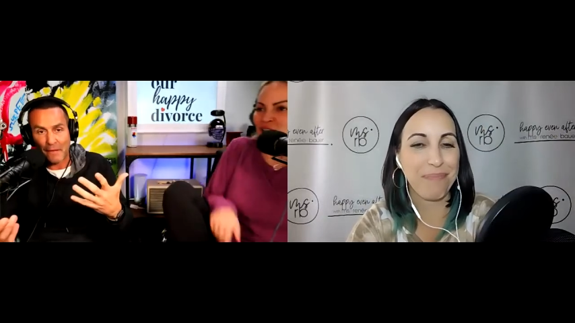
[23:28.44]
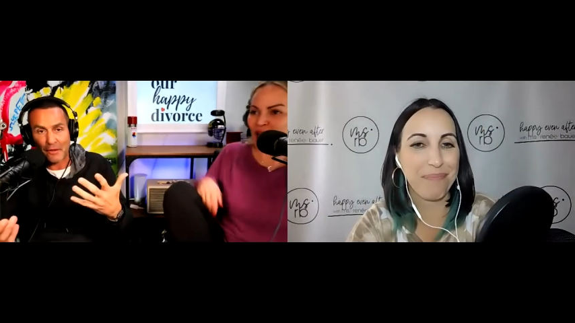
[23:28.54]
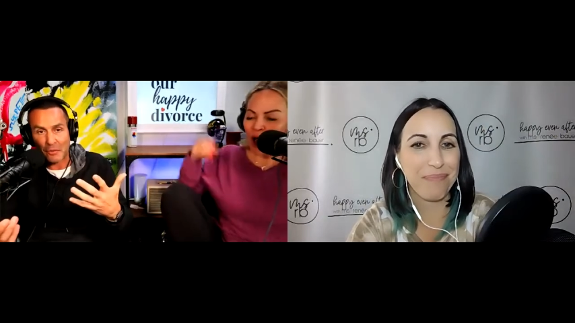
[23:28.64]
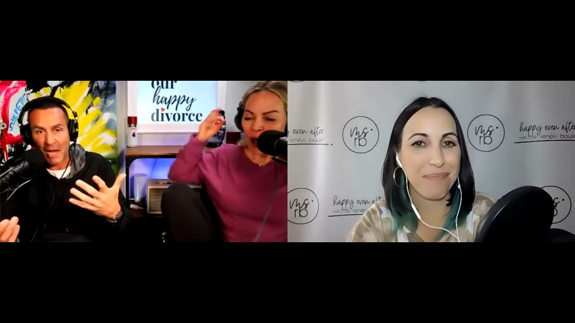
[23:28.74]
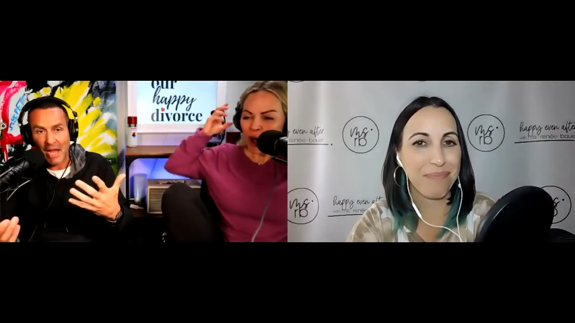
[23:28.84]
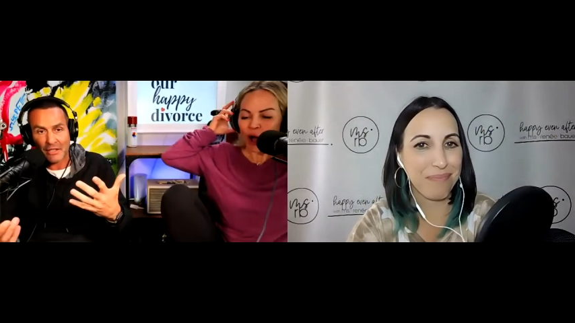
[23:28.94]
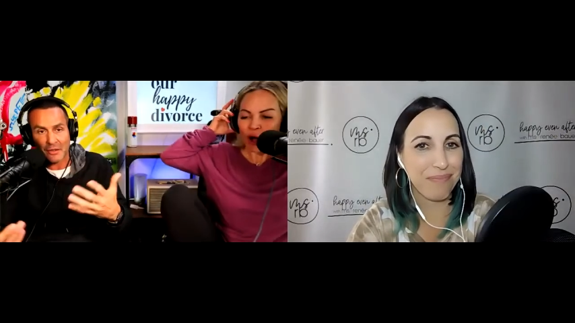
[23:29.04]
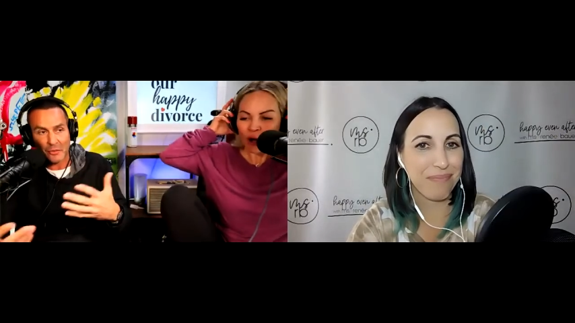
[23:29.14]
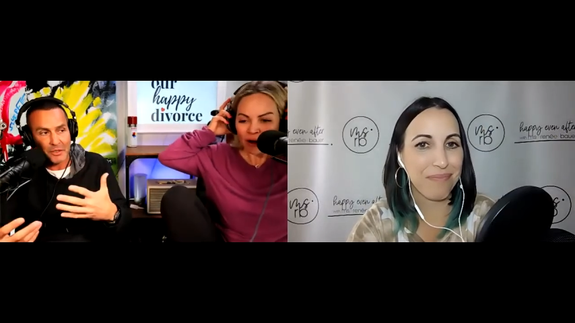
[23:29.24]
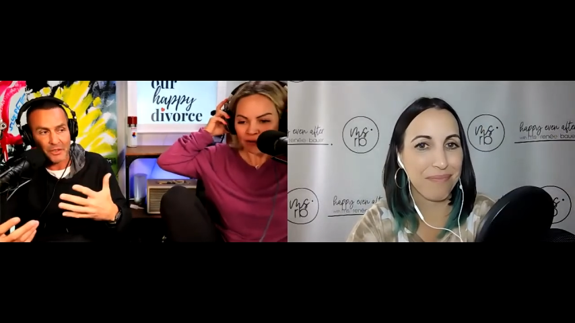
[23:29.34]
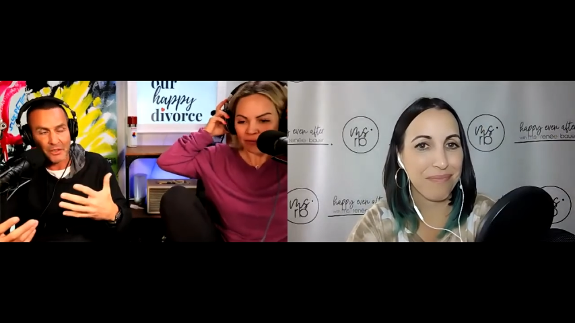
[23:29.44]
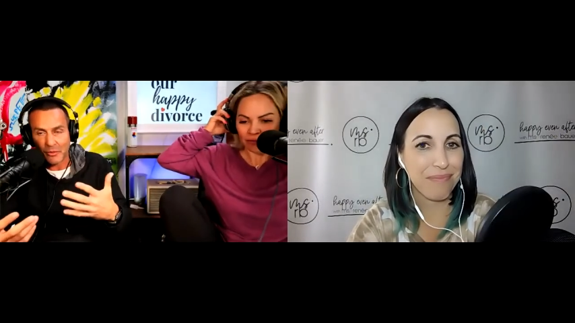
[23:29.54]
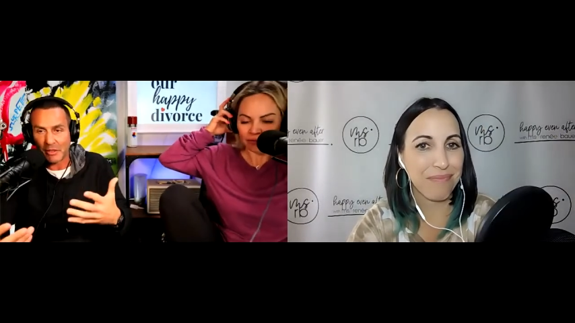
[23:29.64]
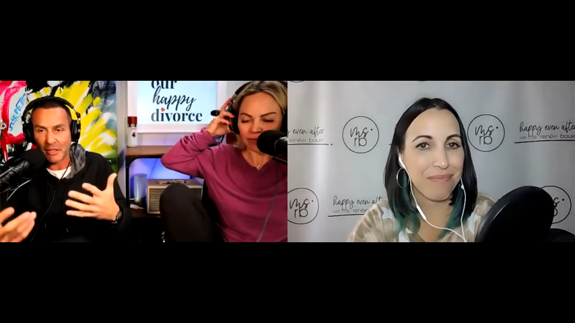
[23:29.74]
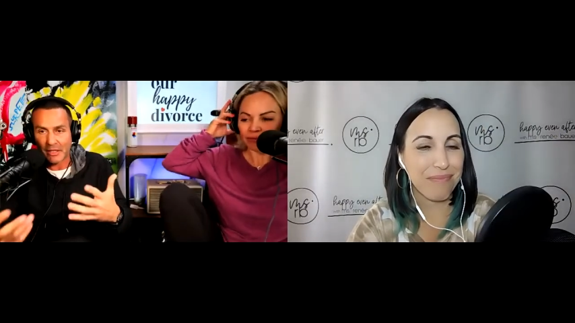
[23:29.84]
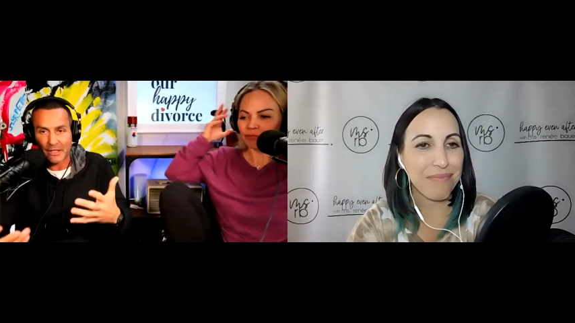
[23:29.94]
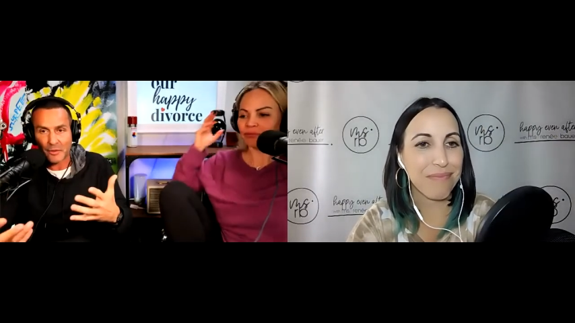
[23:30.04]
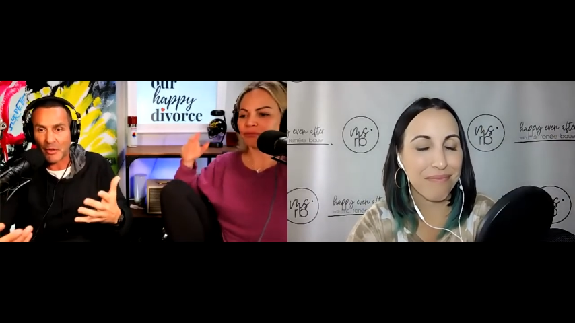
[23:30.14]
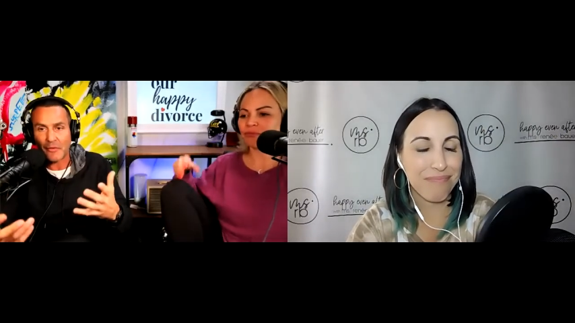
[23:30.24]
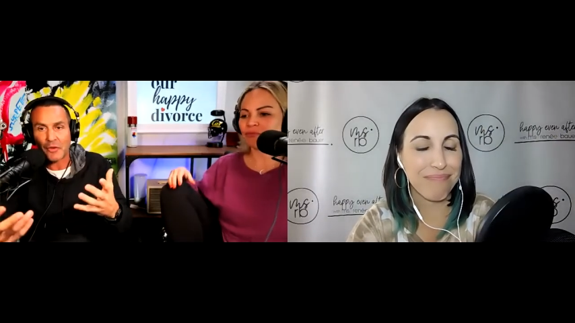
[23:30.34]
Speaker 1: reaction was you little sob you have
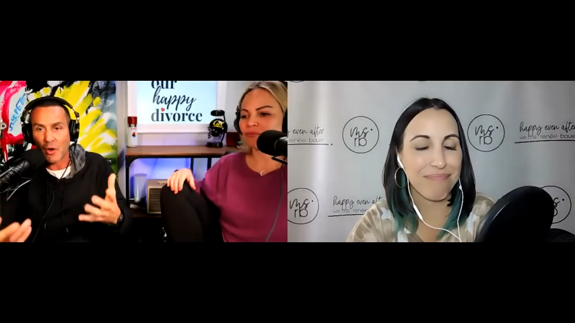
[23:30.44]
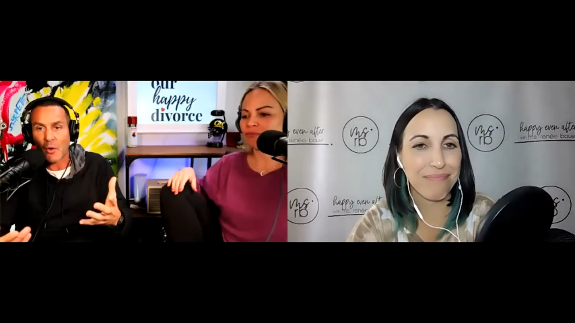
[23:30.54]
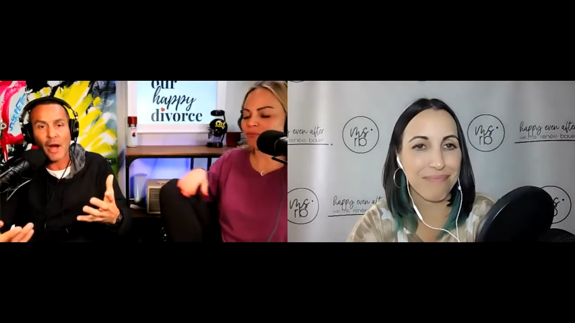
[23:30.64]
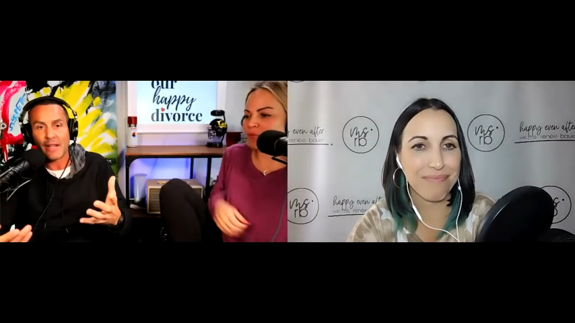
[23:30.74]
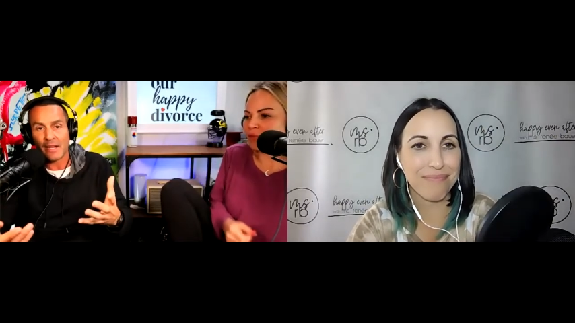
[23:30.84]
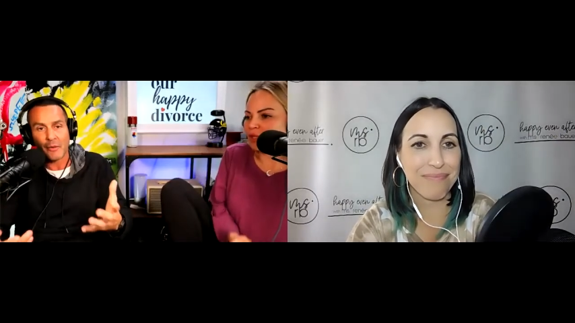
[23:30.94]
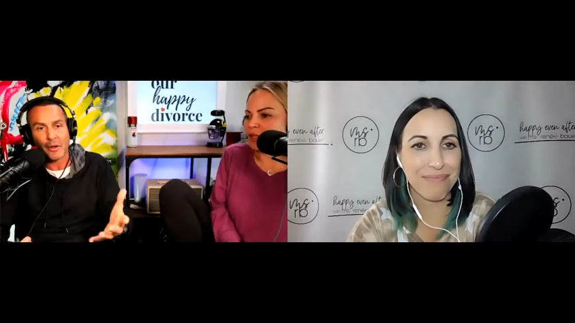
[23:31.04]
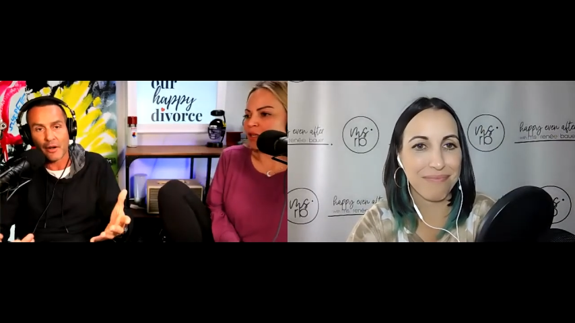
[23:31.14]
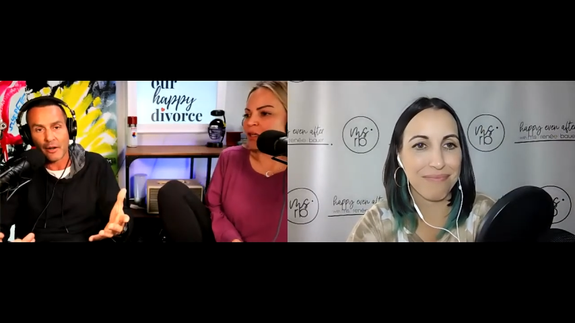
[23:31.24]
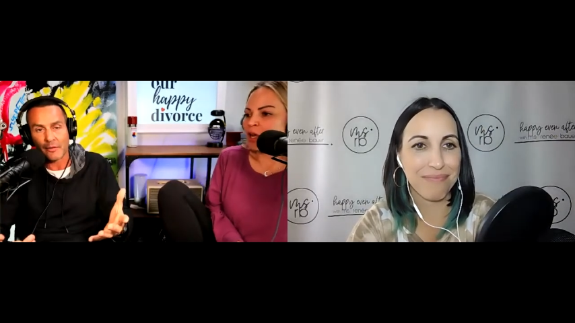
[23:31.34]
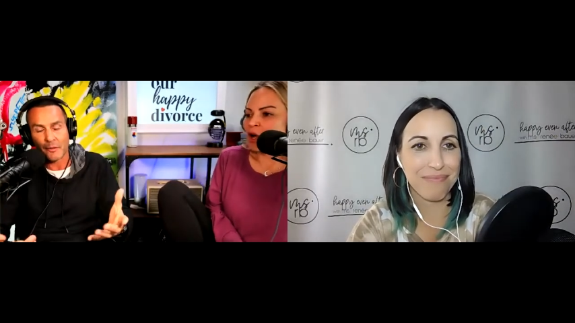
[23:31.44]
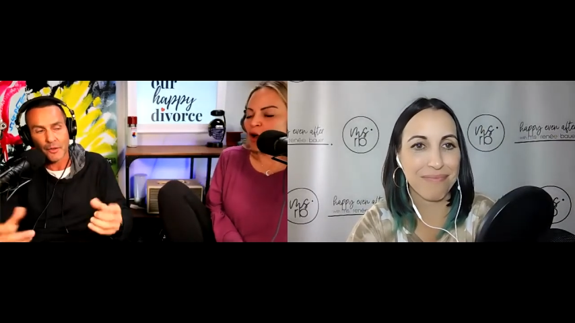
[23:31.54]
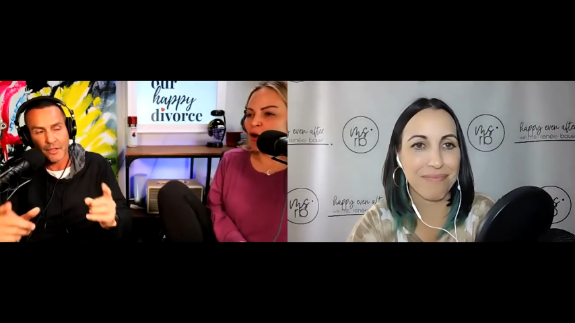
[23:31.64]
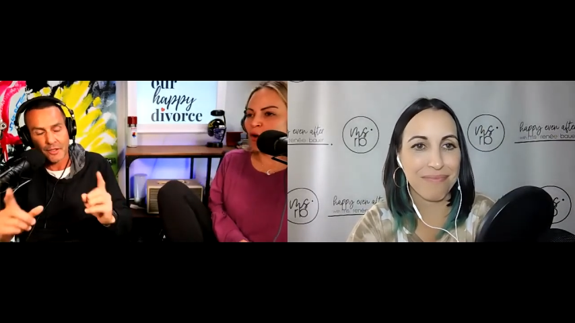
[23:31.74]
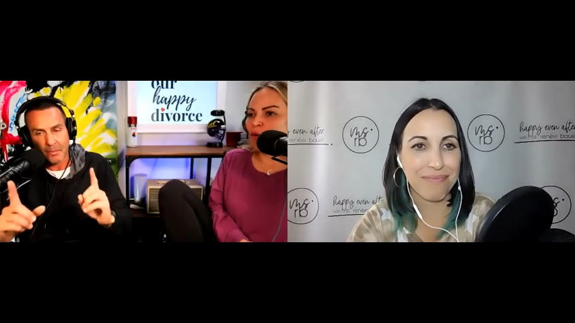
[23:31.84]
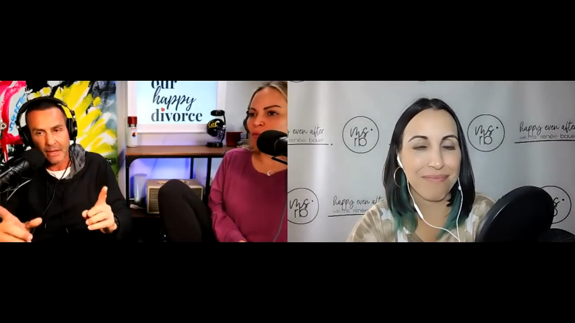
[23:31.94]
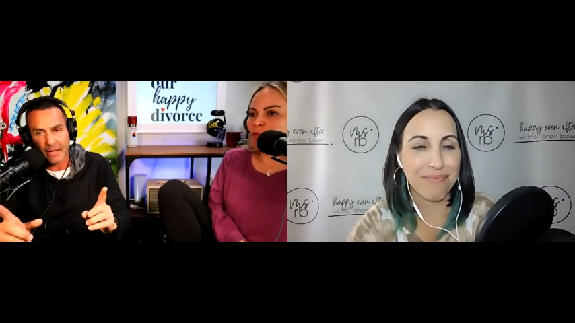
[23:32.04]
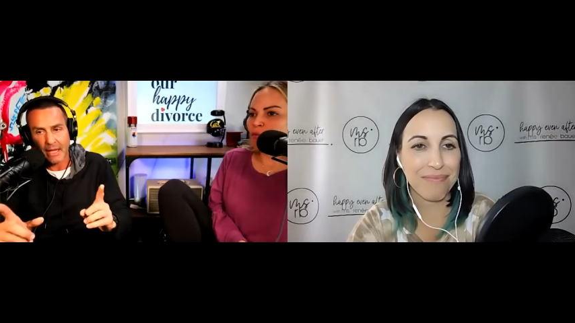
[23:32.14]
no idea what a hard divorce is but then